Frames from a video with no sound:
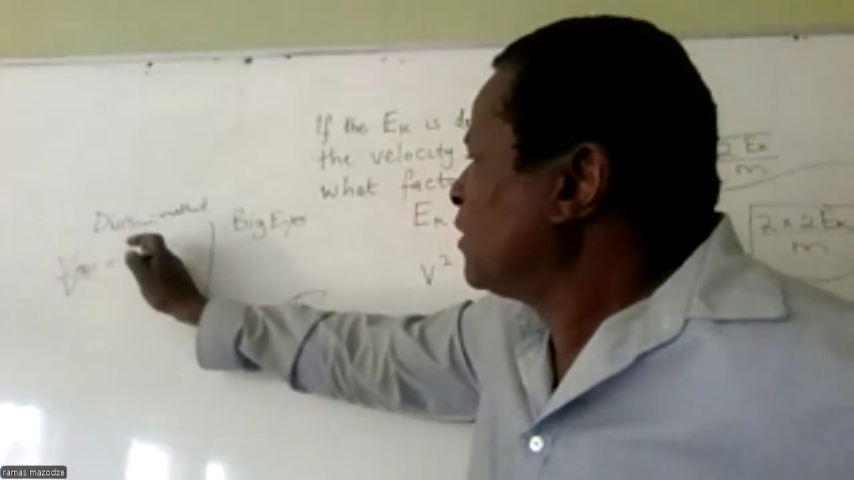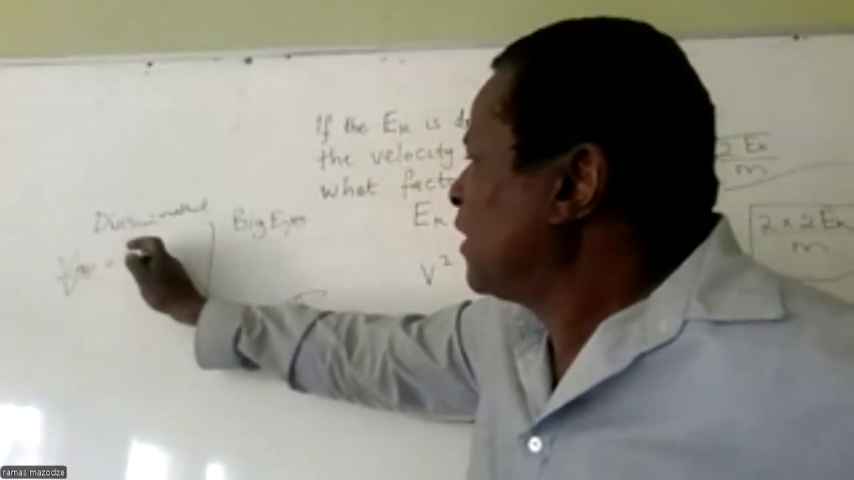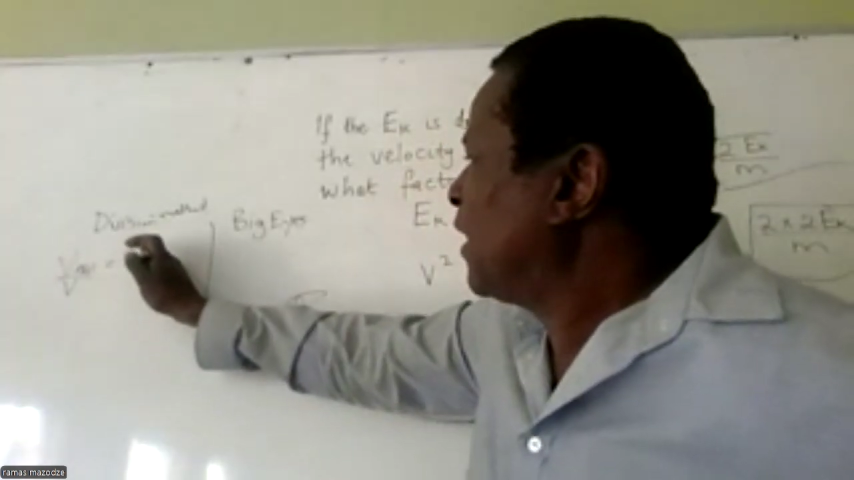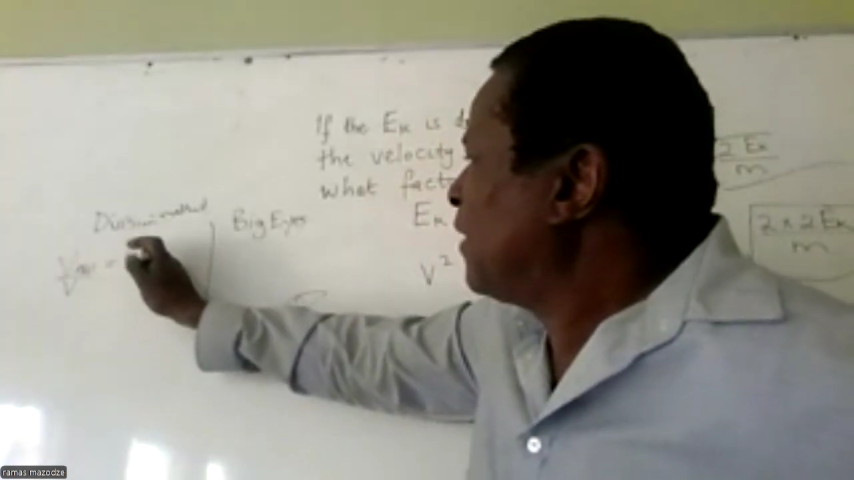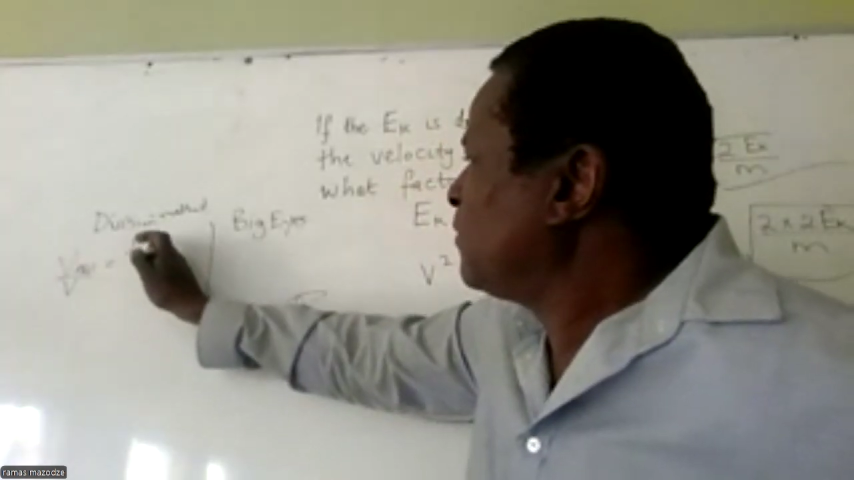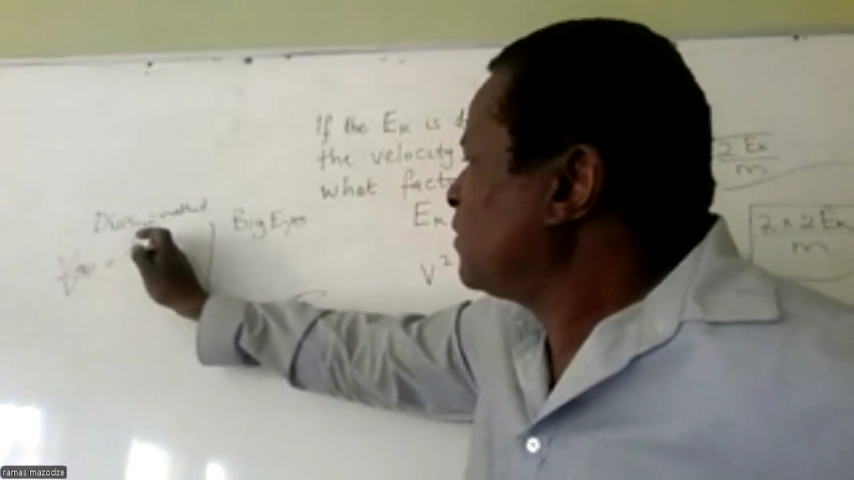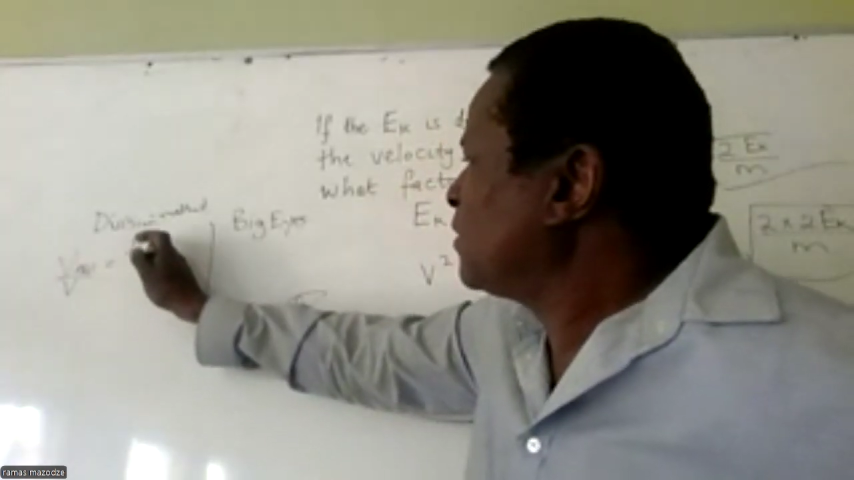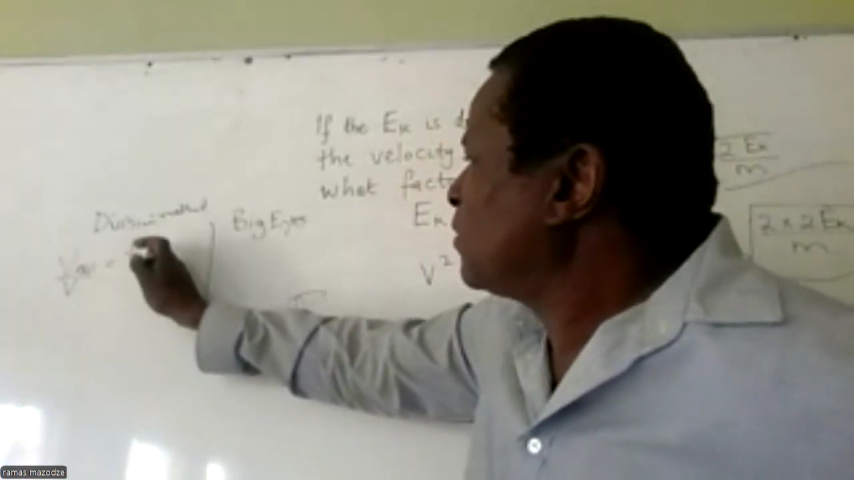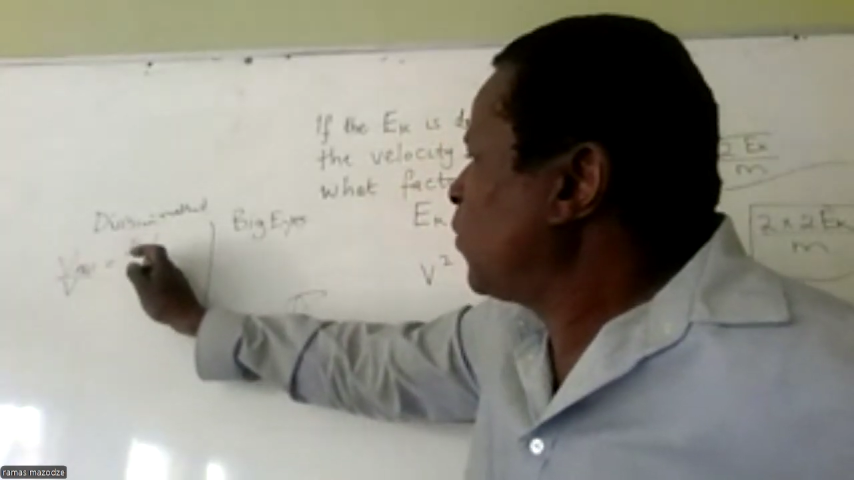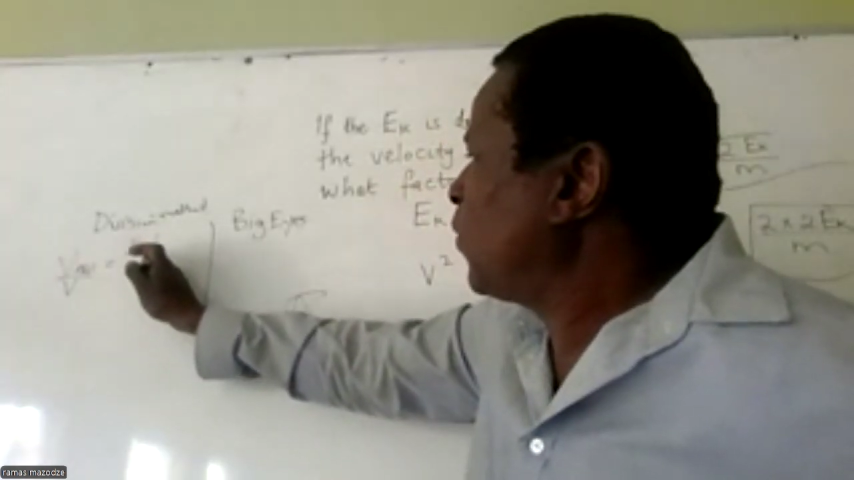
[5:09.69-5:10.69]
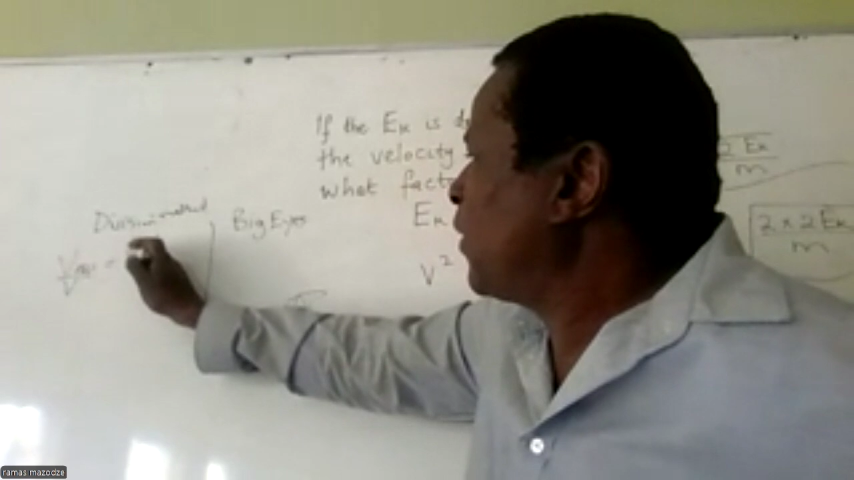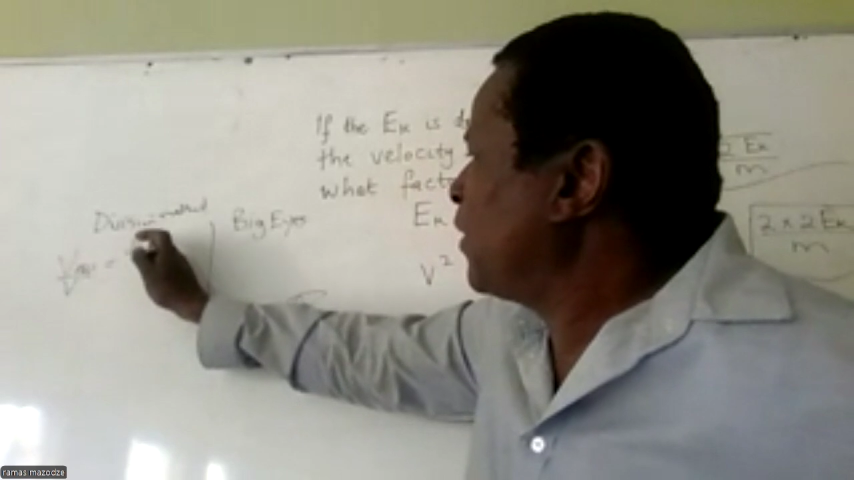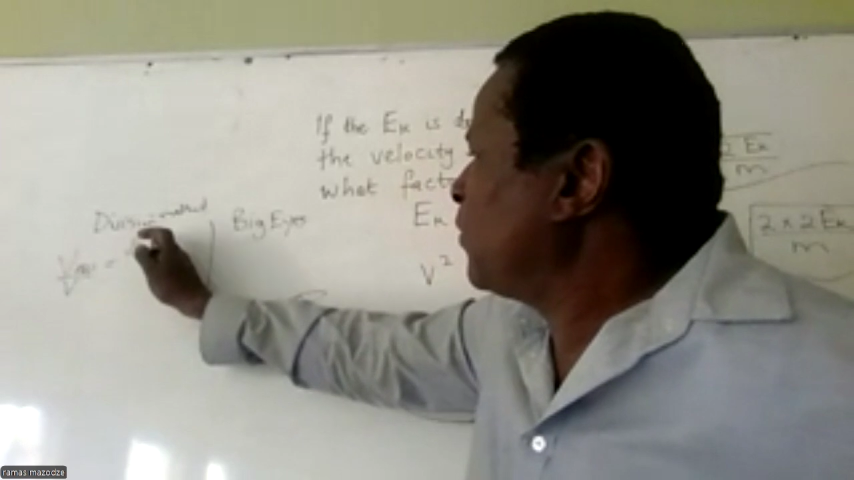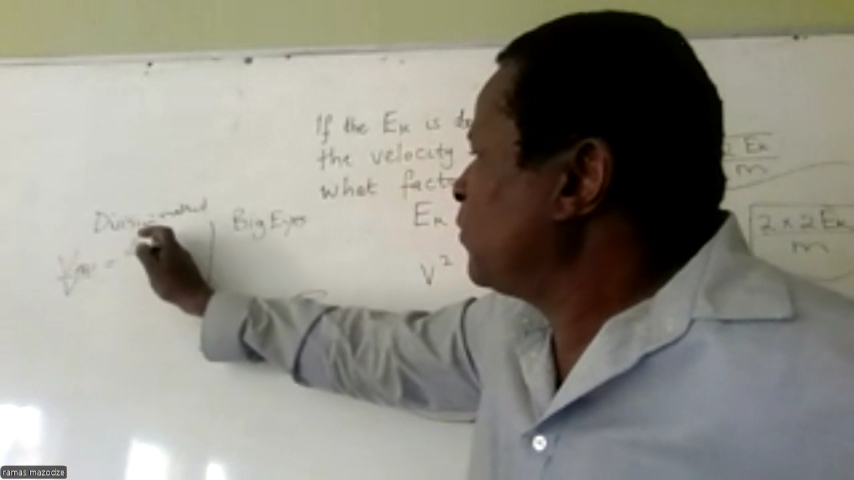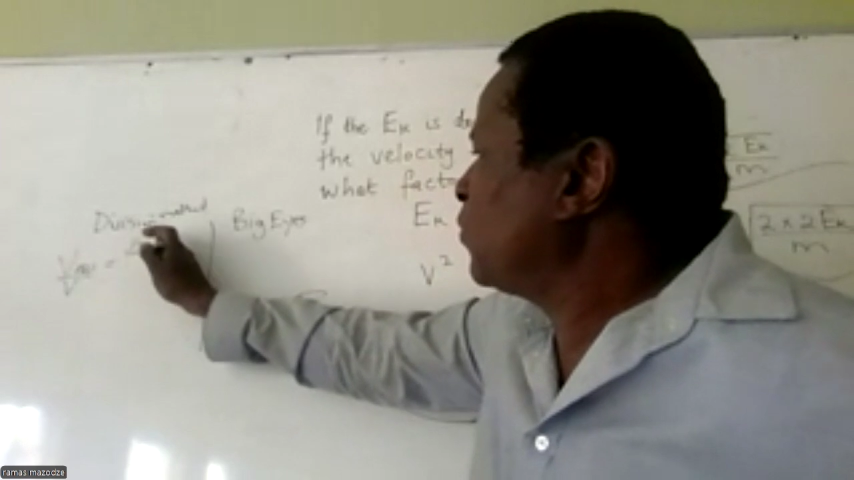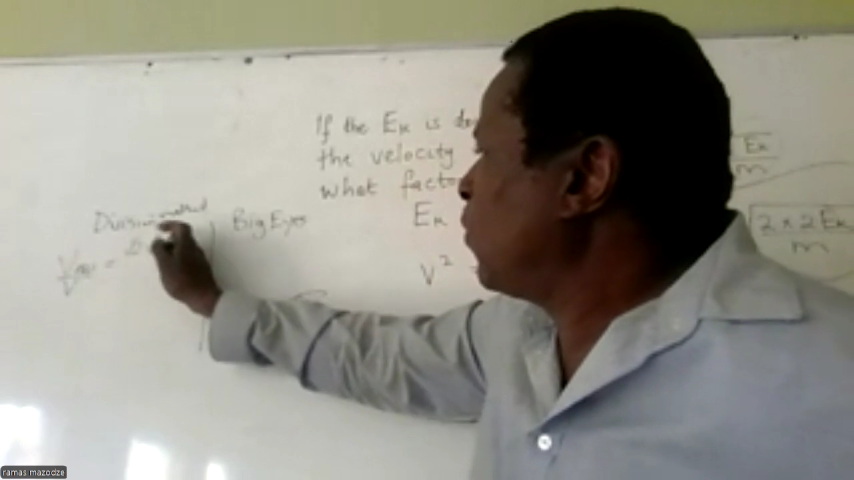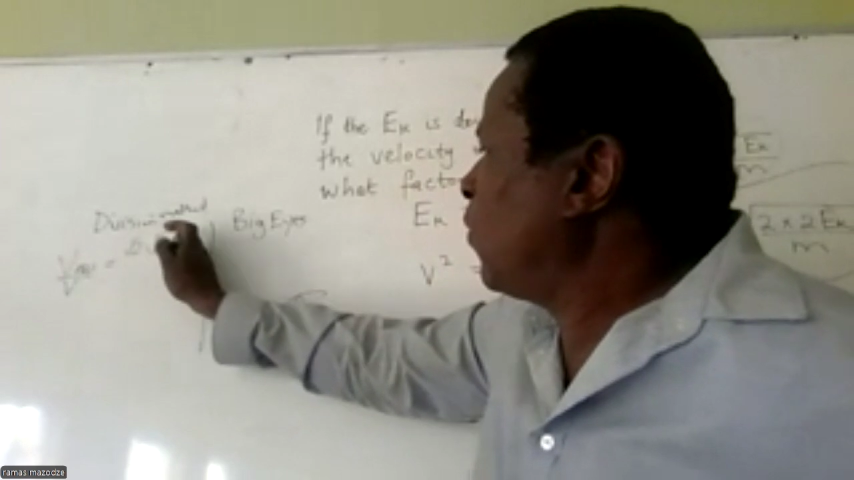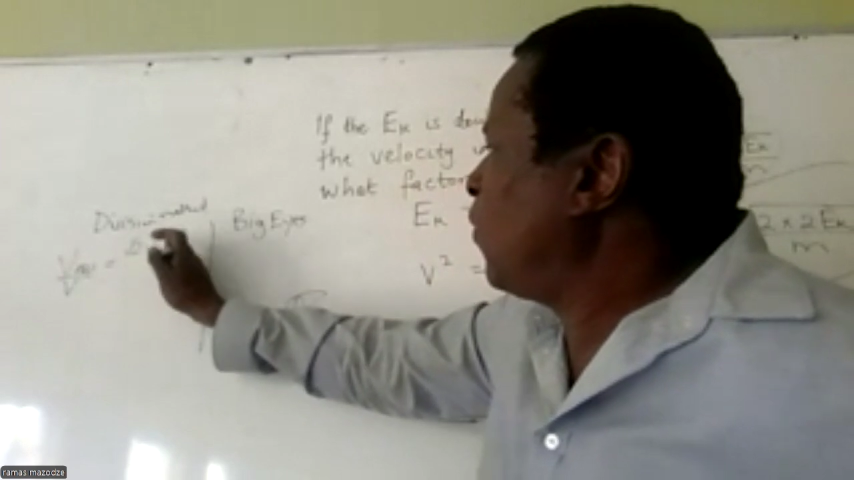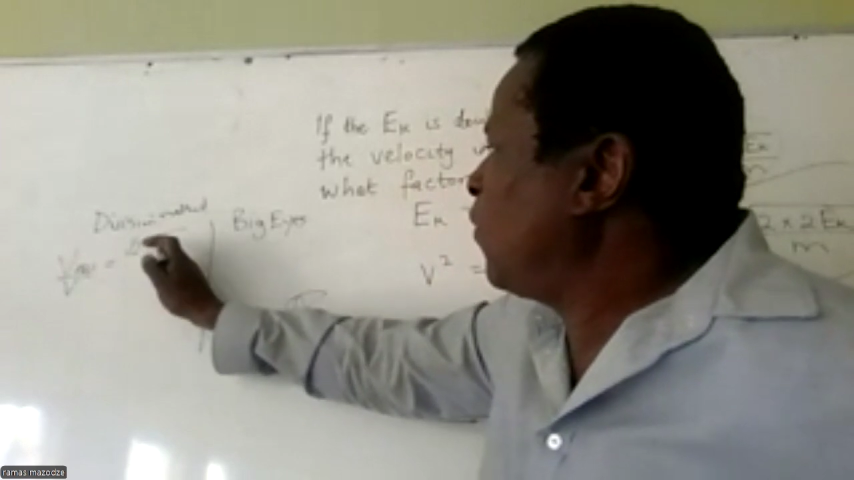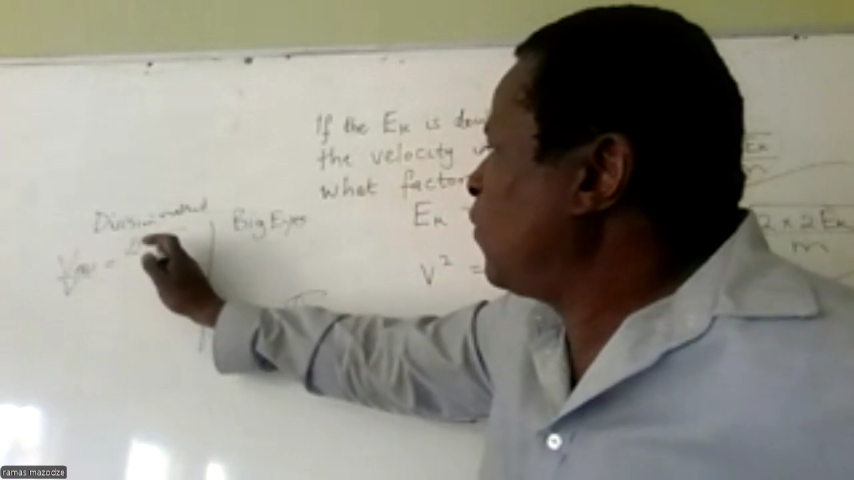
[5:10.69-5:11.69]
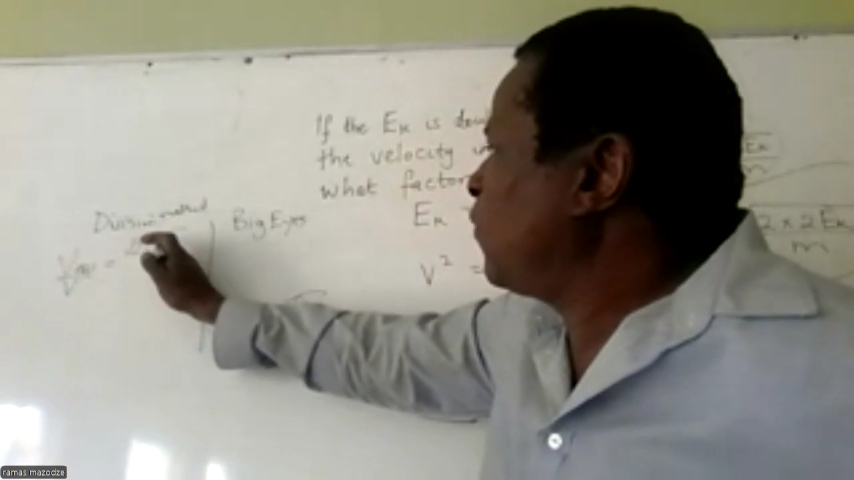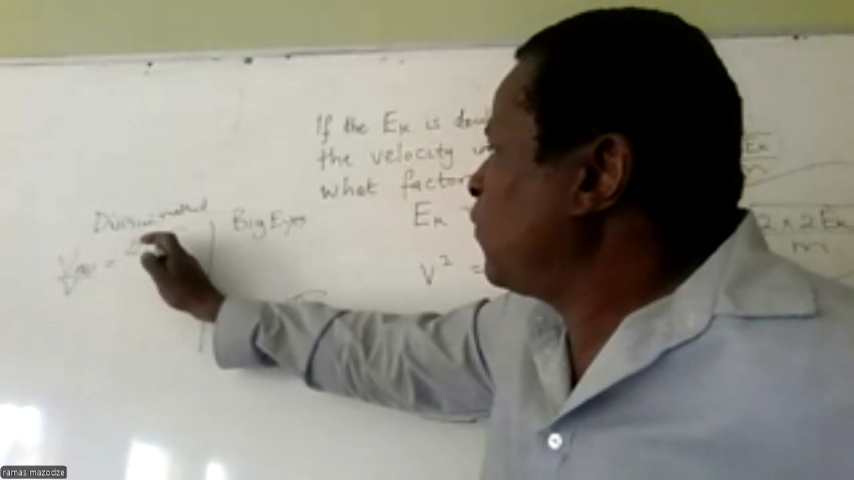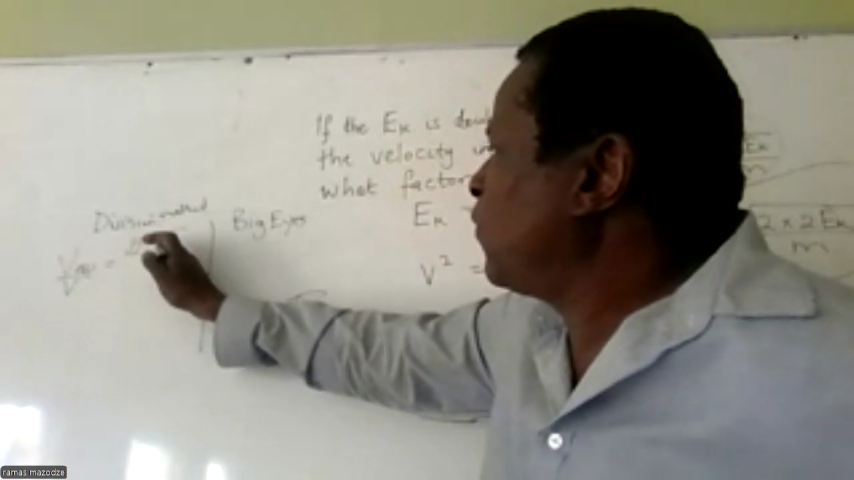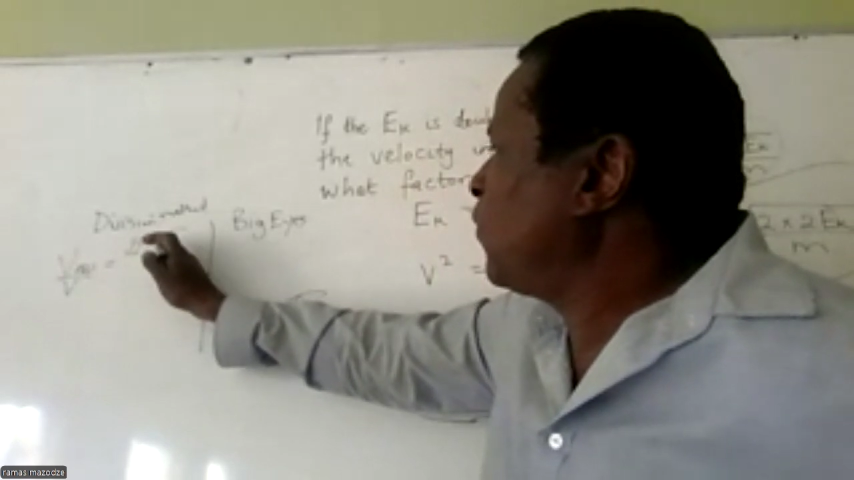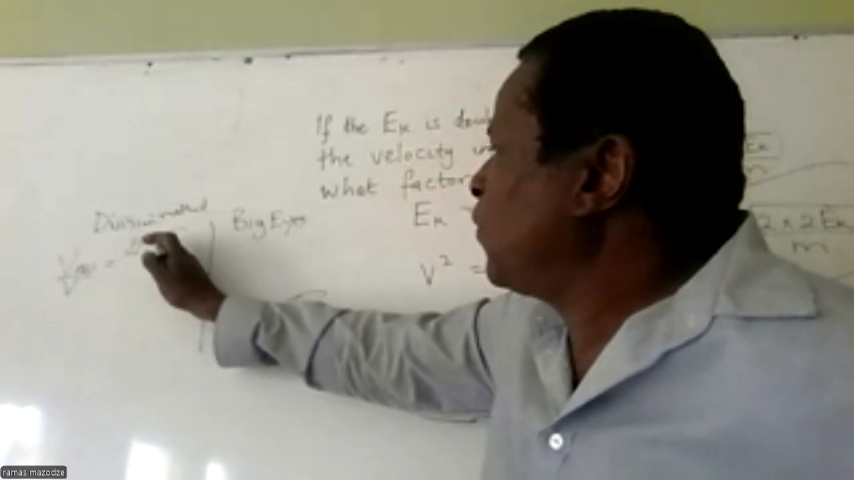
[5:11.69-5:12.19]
times square root of